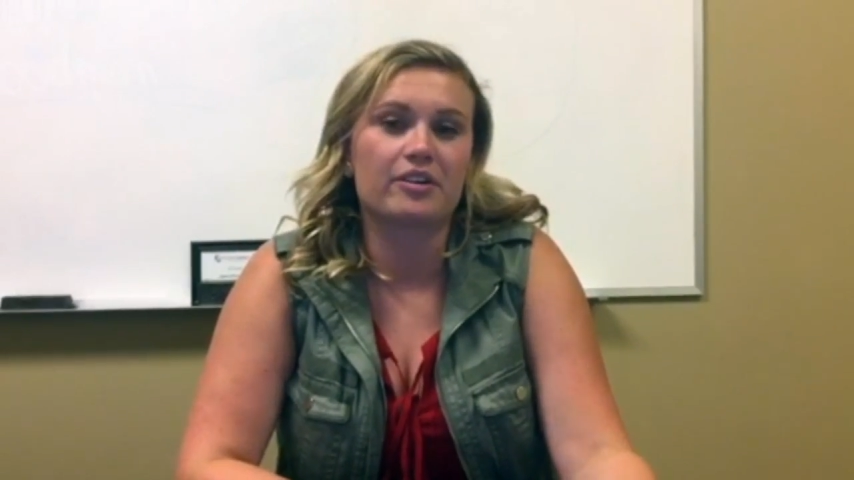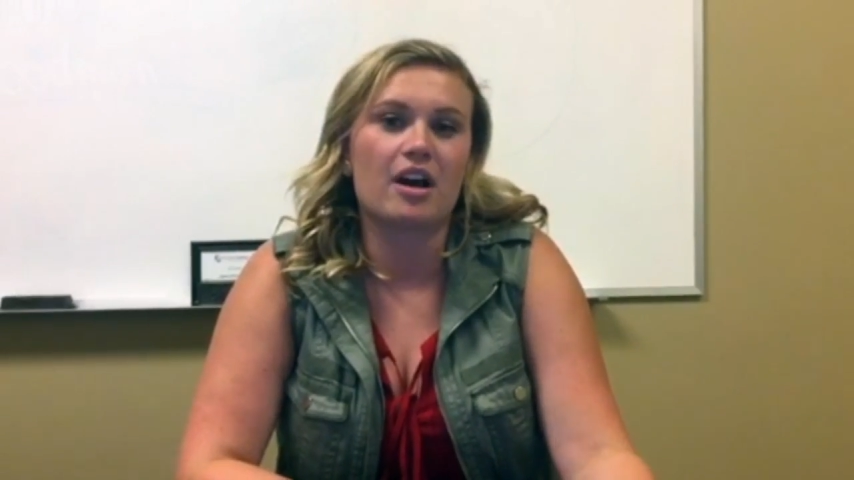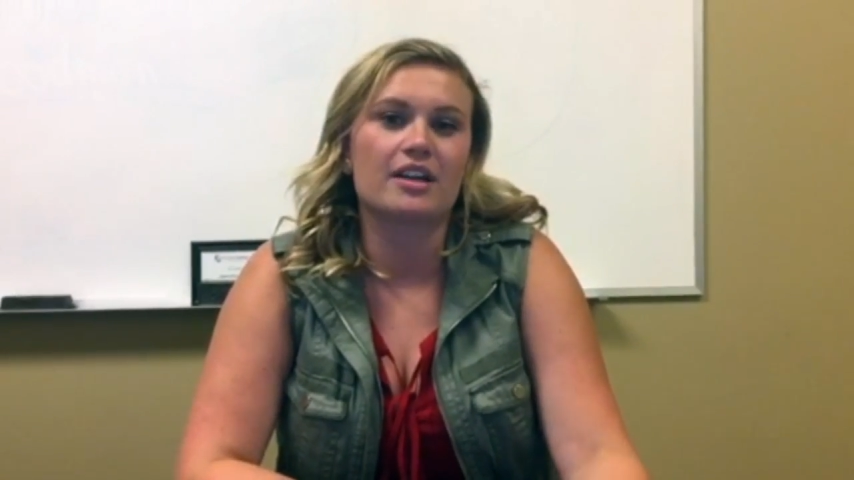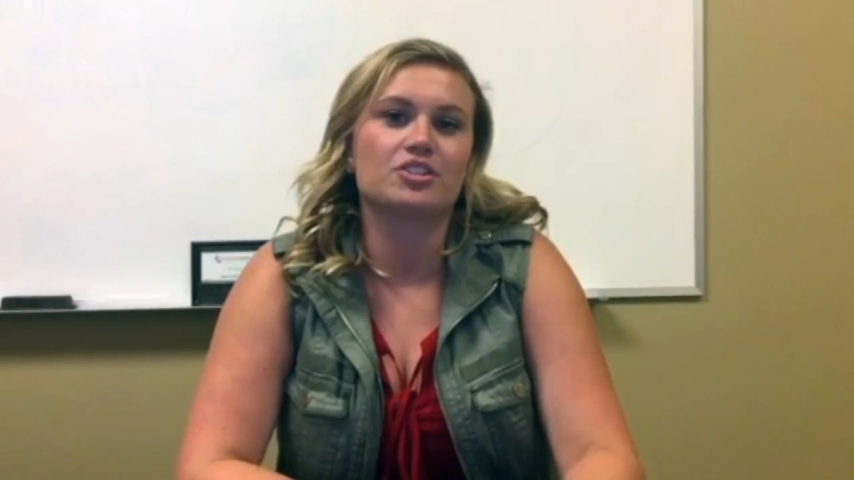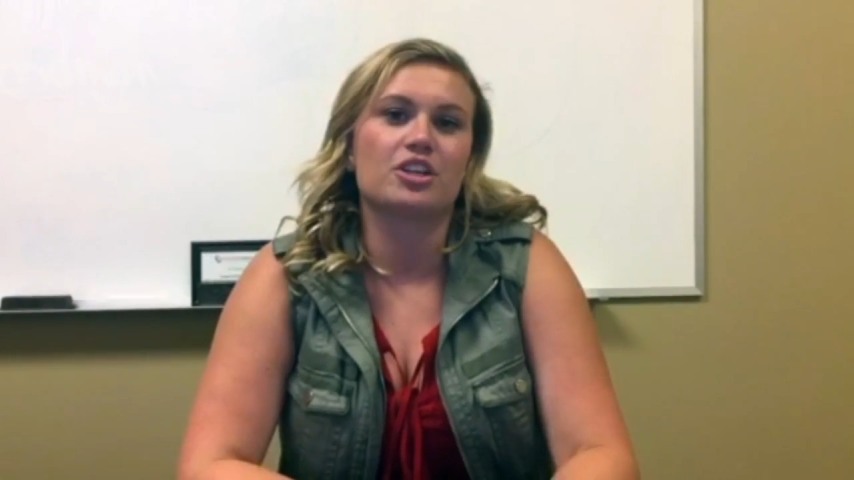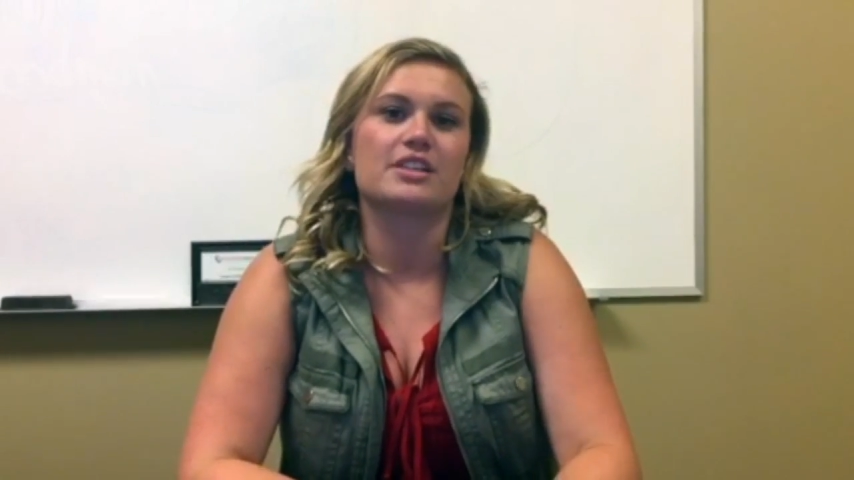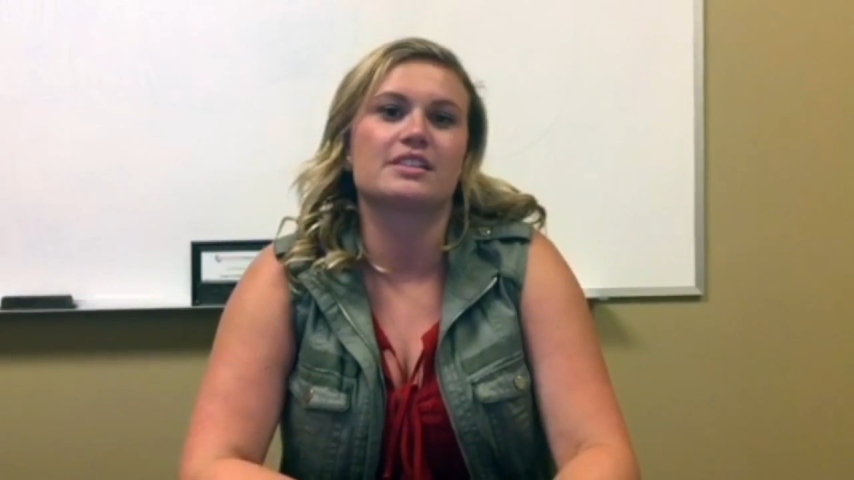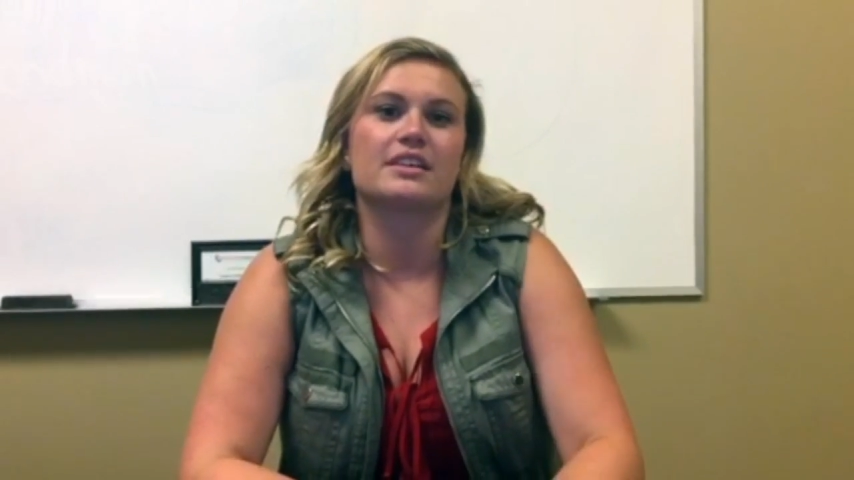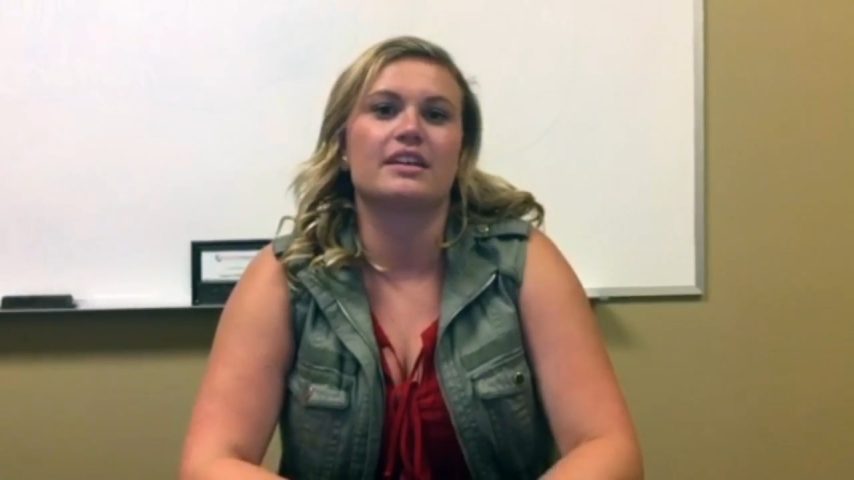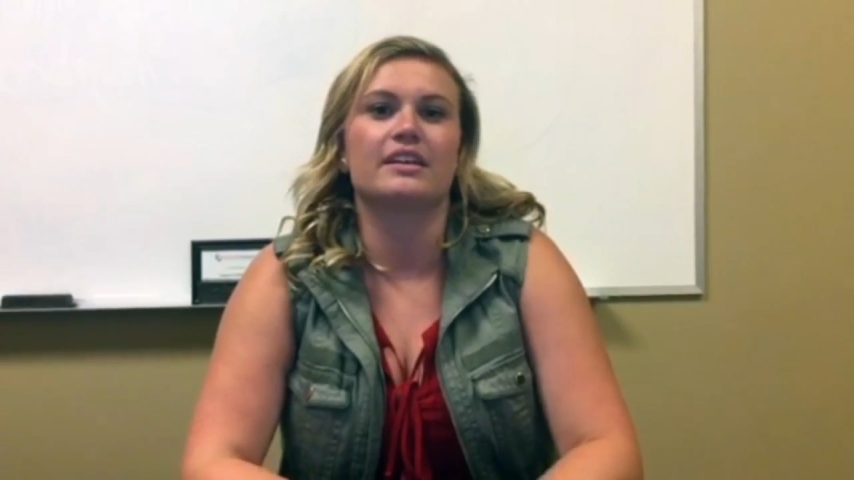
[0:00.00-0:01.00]
not
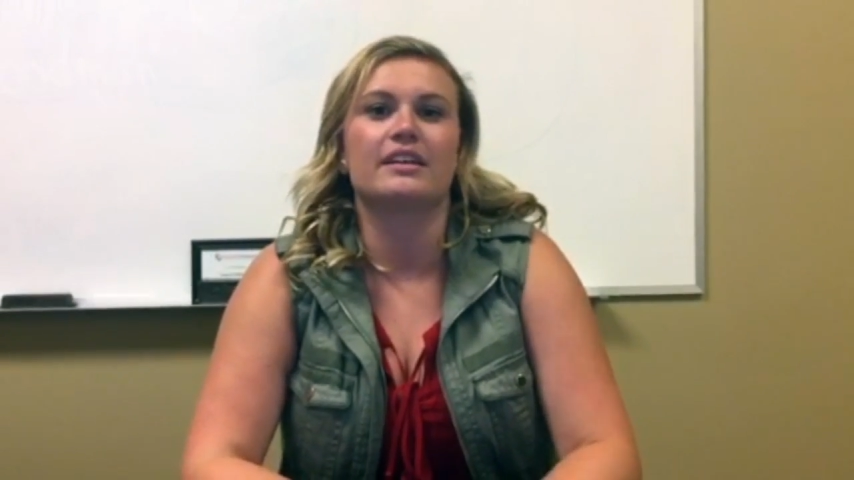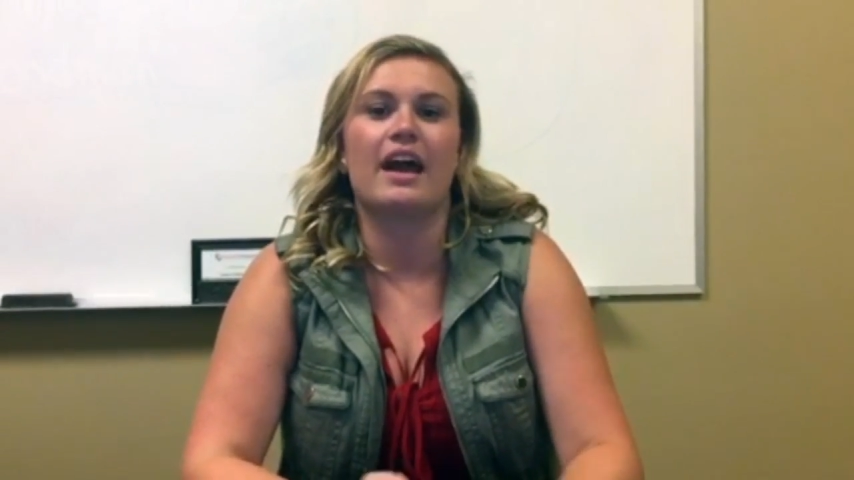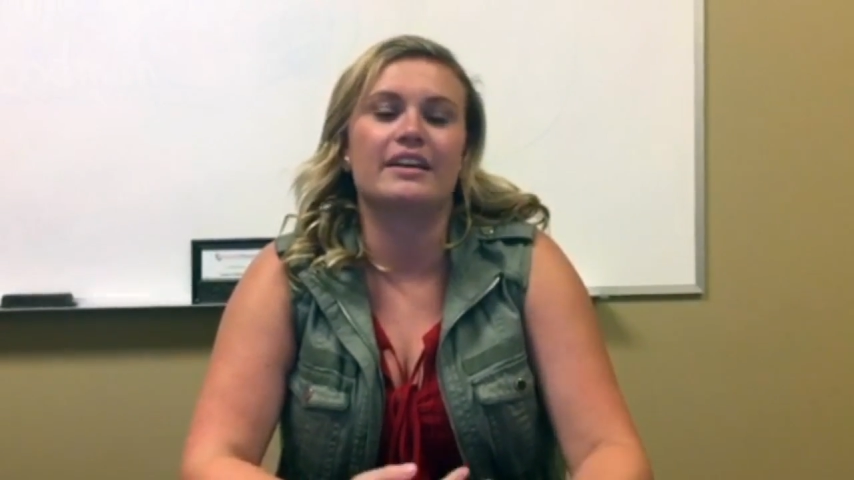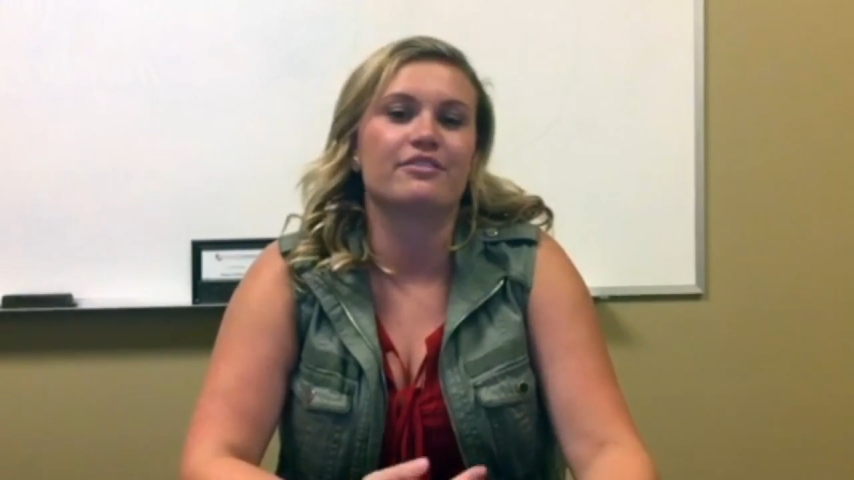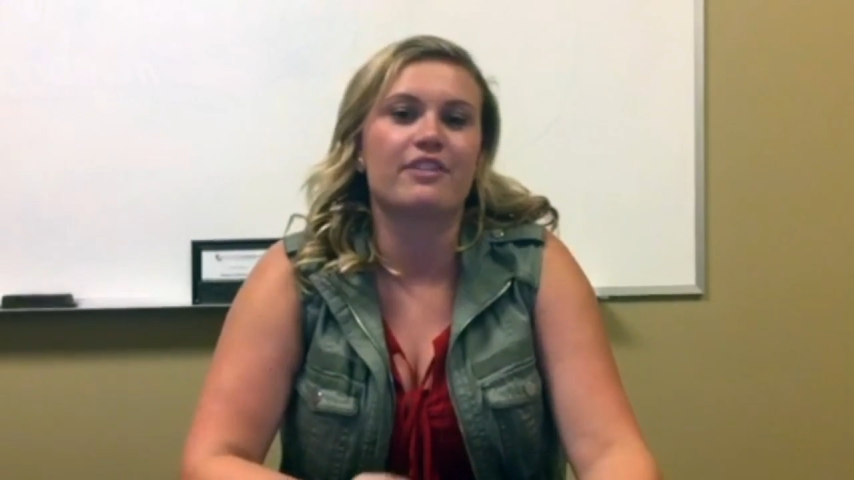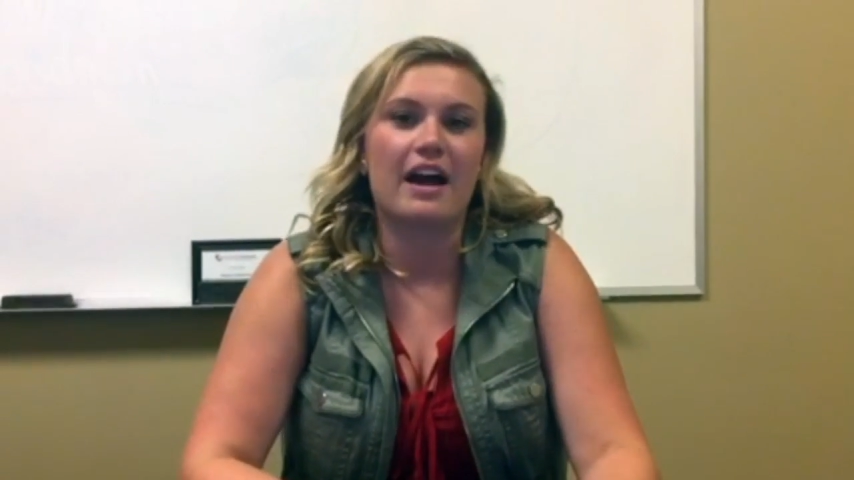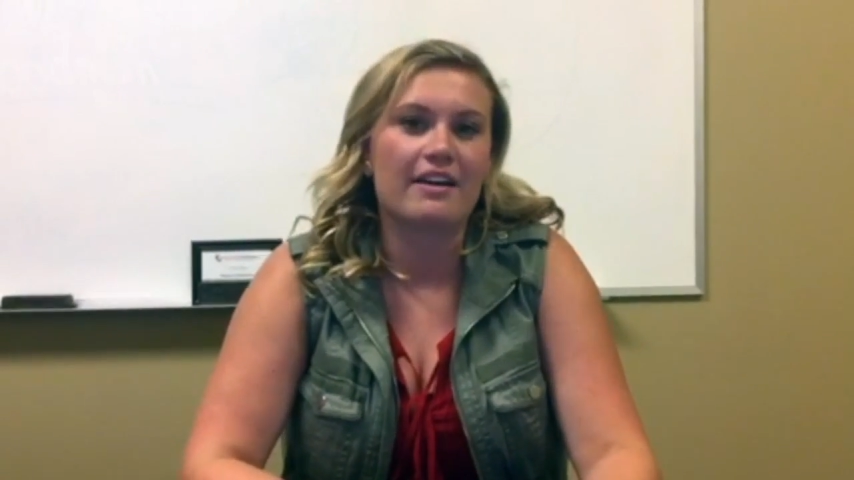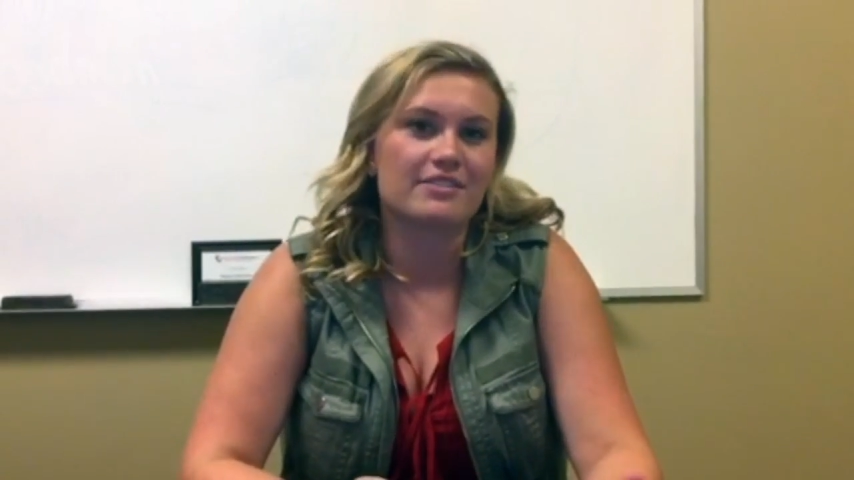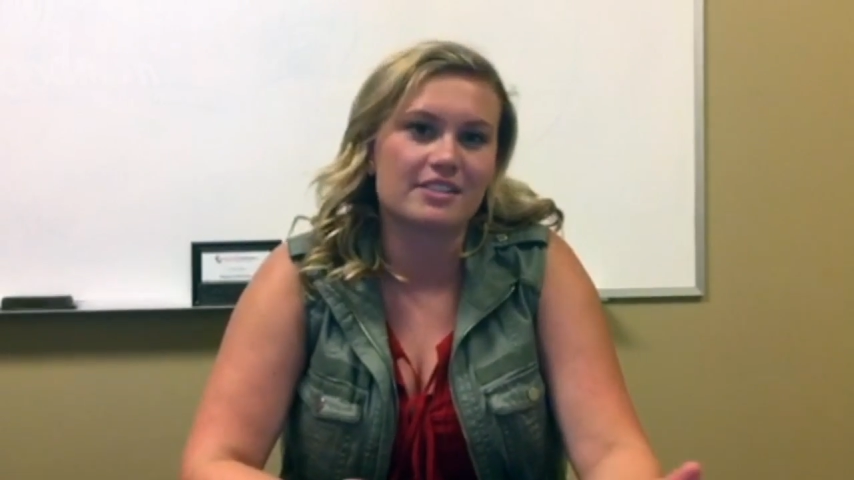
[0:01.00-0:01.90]
just a nine to five